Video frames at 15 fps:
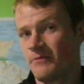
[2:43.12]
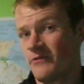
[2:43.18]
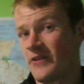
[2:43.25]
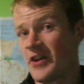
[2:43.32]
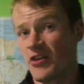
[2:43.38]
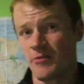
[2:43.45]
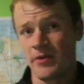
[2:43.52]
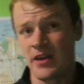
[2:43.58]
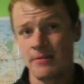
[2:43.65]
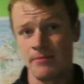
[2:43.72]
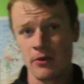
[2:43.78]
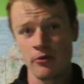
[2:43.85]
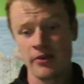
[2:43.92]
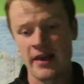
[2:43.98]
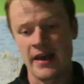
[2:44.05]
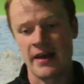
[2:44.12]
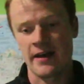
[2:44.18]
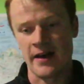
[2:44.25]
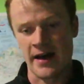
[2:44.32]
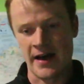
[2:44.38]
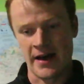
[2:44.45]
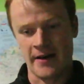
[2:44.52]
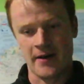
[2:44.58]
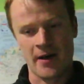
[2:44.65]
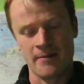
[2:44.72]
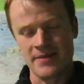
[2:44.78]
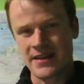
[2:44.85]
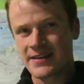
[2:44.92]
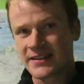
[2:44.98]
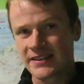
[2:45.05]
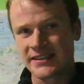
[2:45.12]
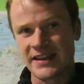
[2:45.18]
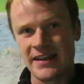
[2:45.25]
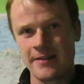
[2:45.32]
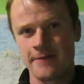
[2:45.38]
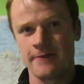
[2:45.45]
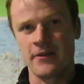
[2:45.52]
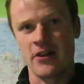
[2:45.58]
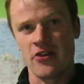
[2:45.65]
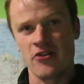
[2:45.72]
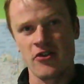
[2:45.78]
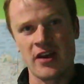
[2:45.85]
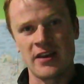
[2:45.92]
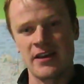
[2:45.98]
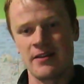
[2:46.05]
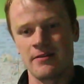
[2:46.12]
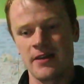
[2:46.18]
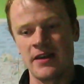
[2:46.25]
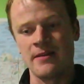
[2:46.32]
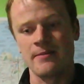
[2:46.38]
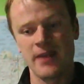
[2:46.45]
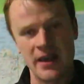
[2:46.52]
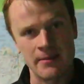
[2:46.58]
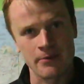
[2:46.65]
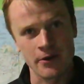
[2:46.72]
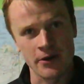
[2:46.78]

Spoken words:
finished being built there. I'm yet to see the finished jetty in